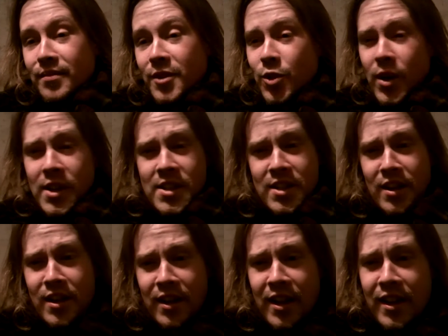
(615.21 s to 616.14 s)
Great
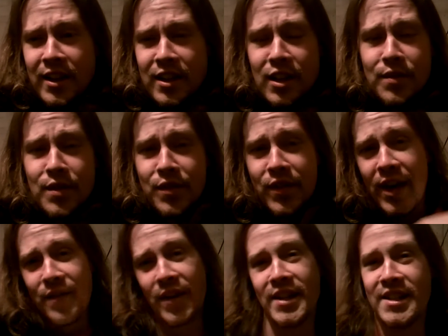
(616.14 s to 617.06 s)
song. I love the
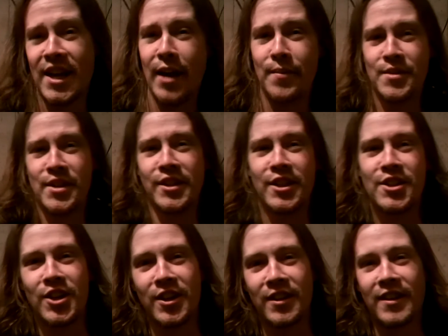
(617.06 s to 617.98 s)
5/8 time
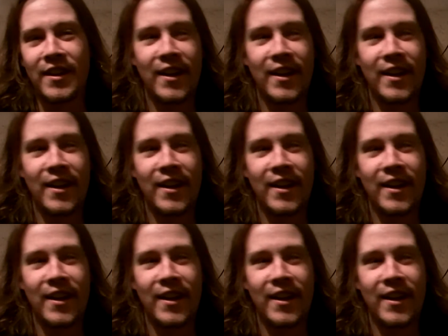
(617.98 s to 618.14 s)
signature.